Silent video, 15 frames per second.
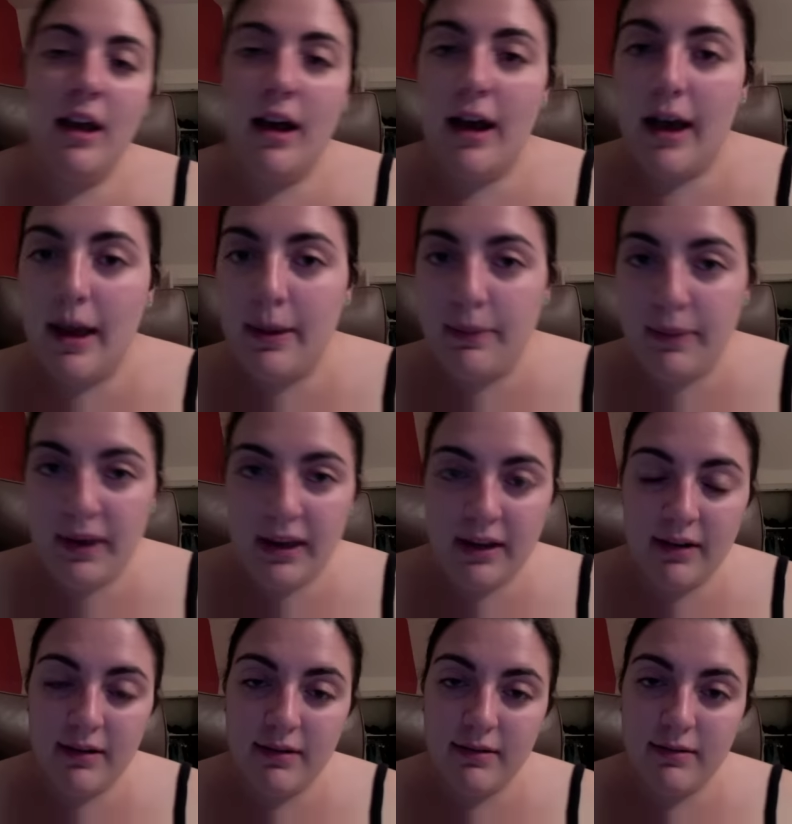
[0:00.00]
I
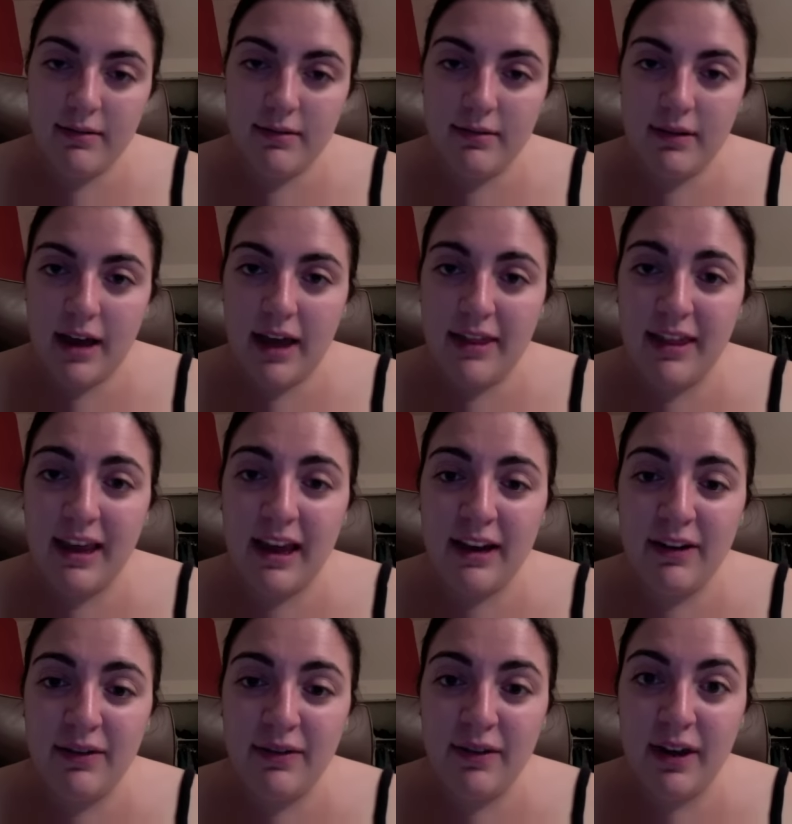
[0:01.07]
mean, at the end
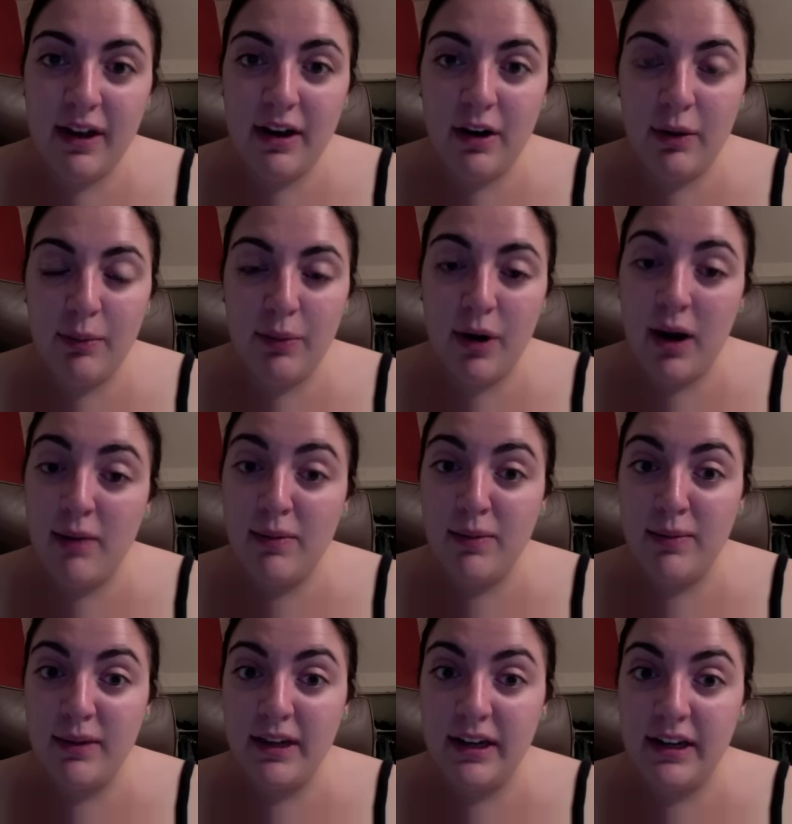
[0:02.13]
of it, I'll
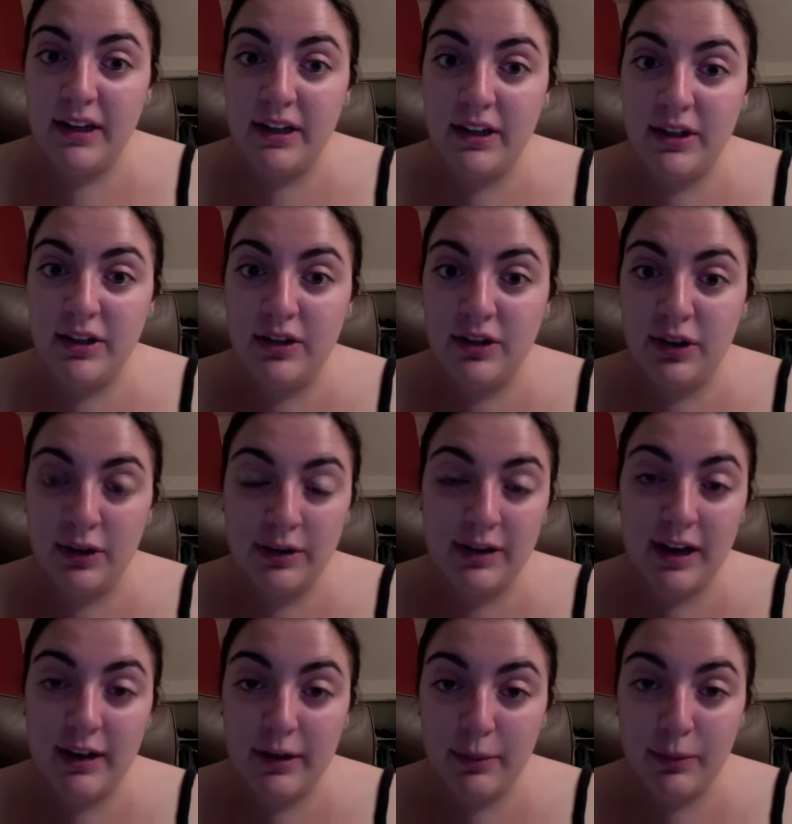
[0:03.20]
probably just
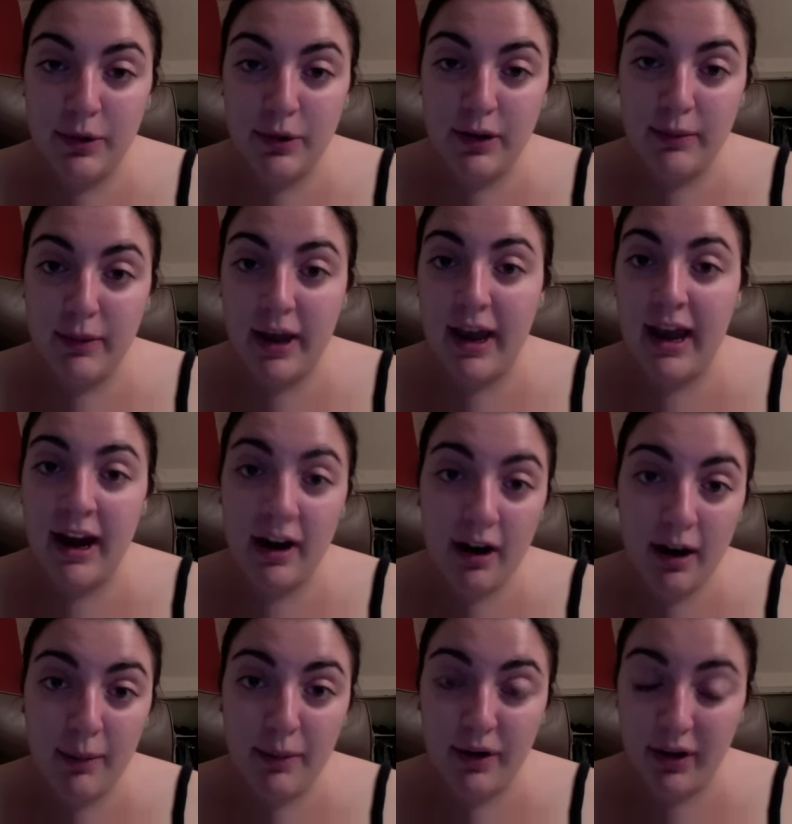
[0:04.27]
end up putting my hair
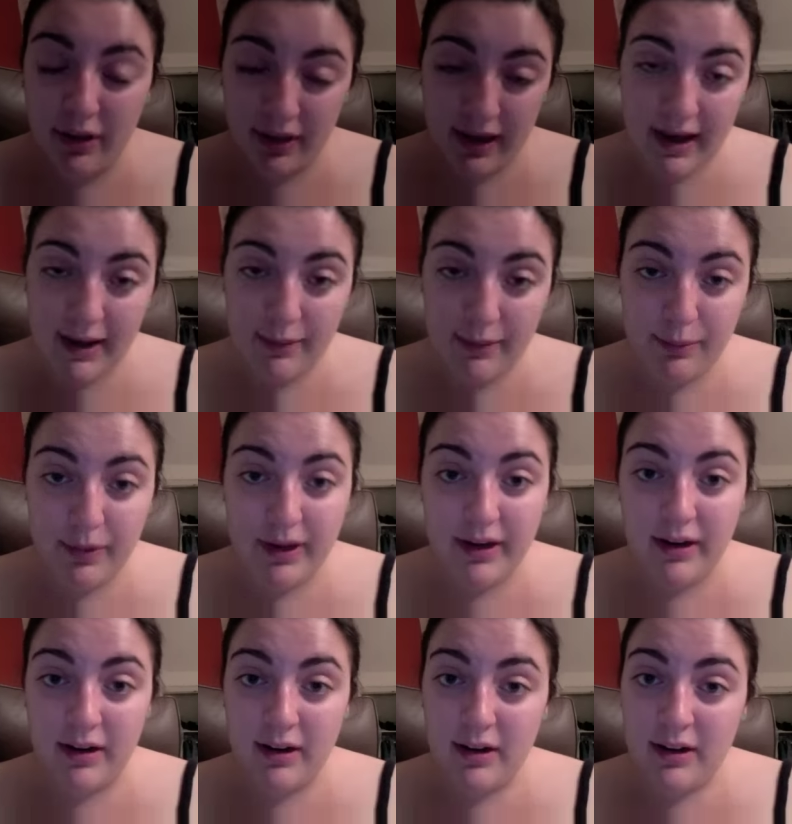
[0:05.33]
up and all that, but
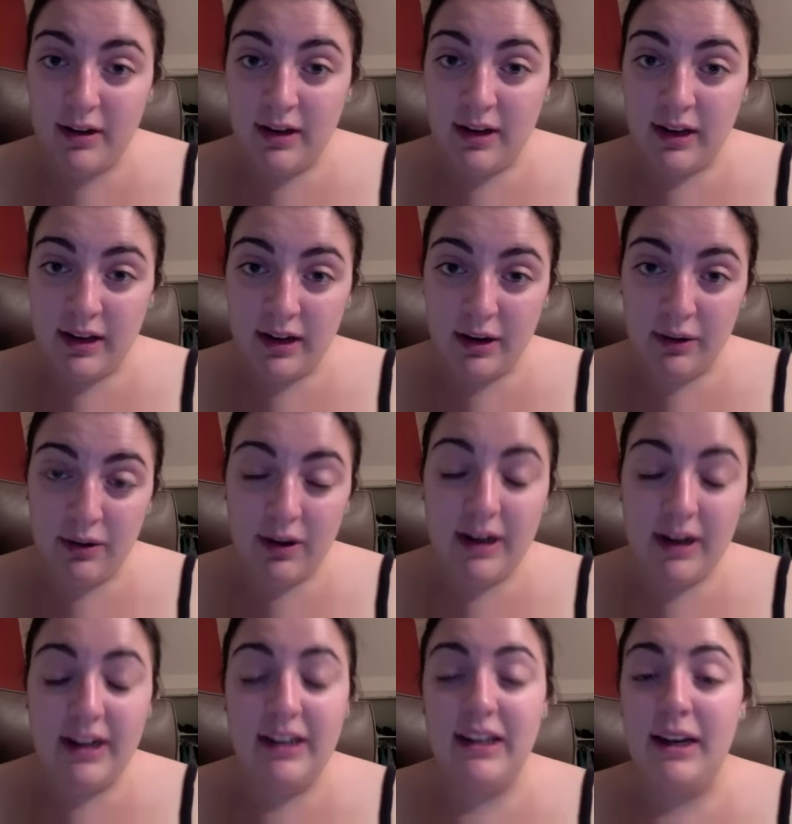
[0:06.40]
I
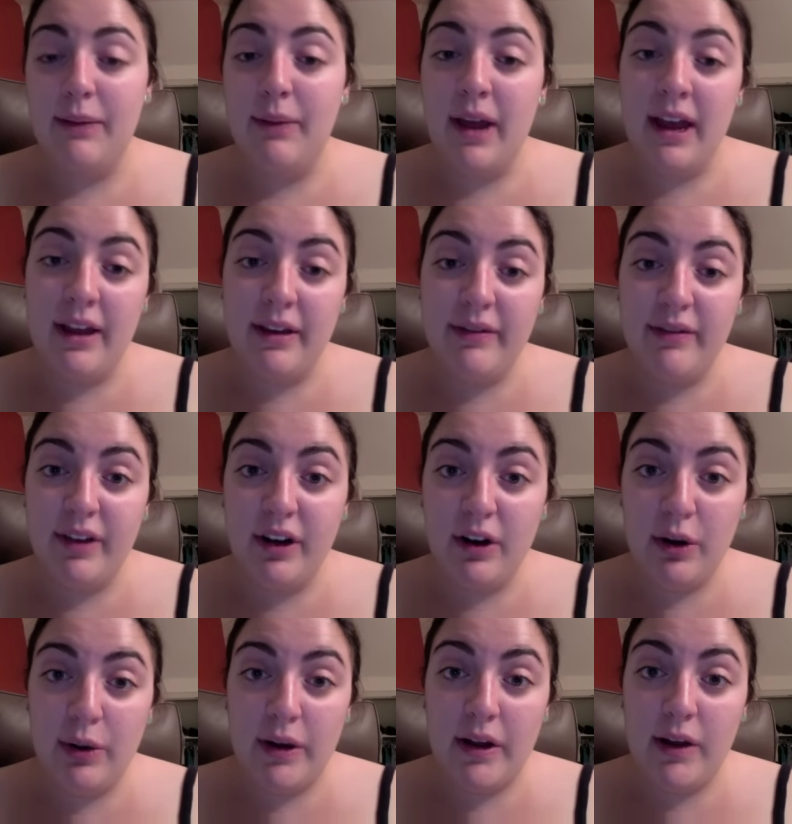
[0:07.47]
need to get my figure
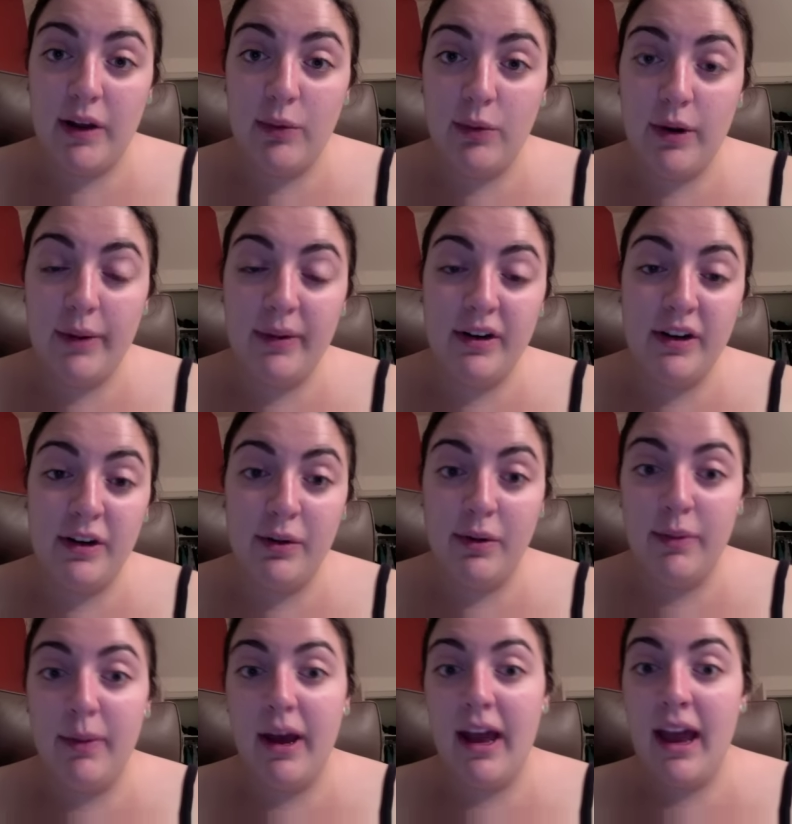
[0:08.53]
out what I'm gonna do with
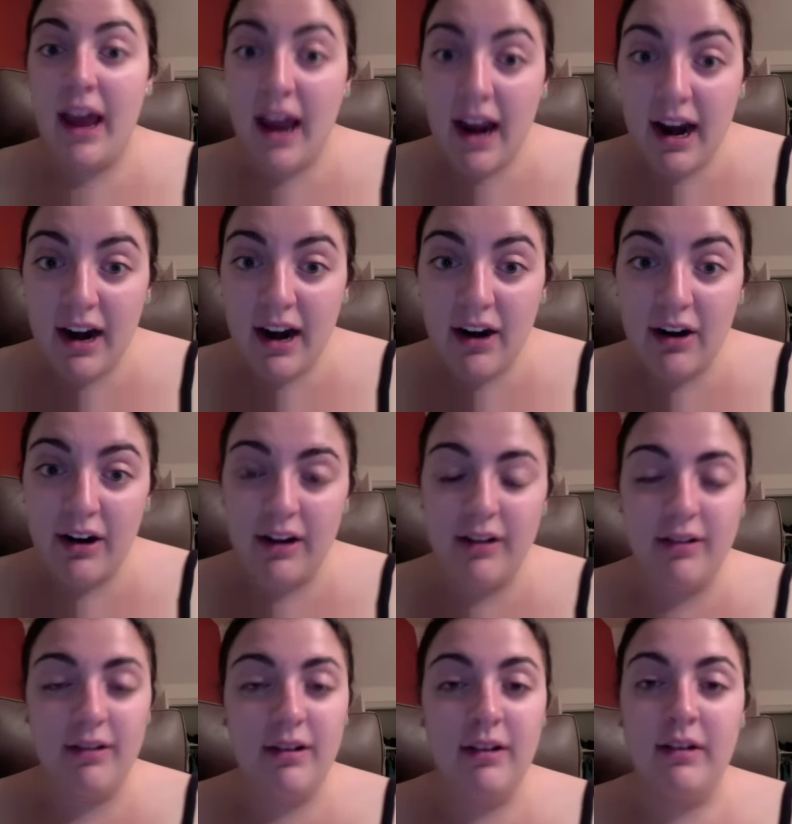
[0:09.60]
my hair,
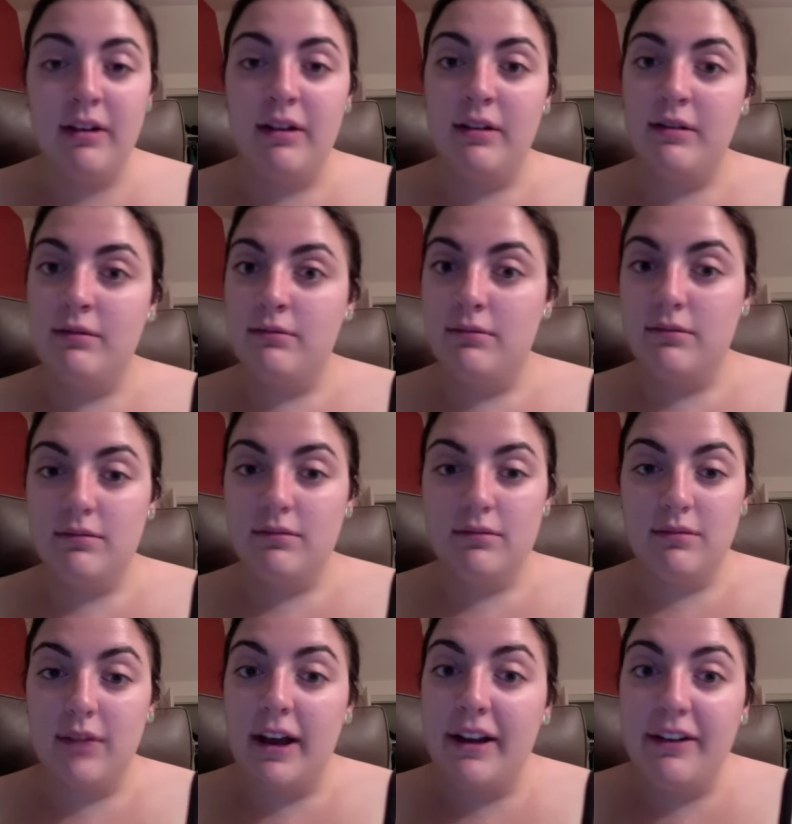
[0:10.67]
and
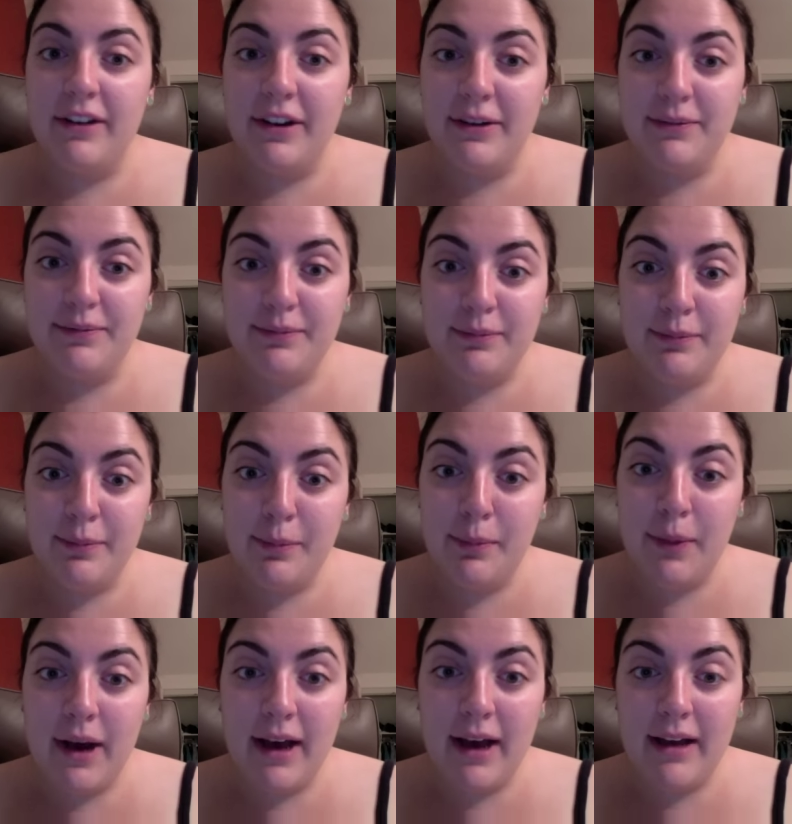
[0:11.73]
I don't know,
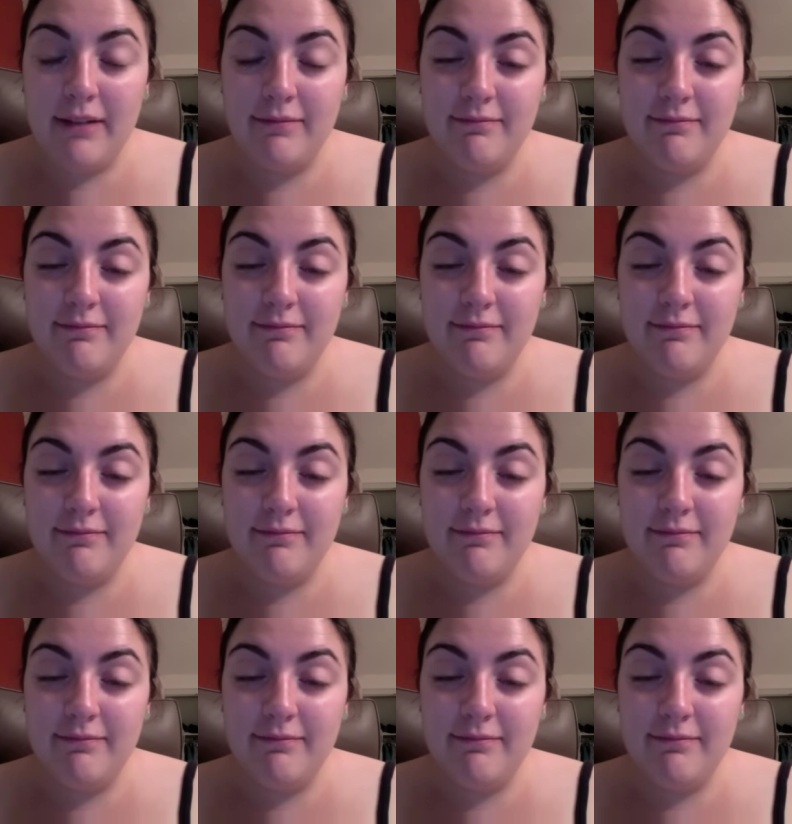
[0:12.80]
but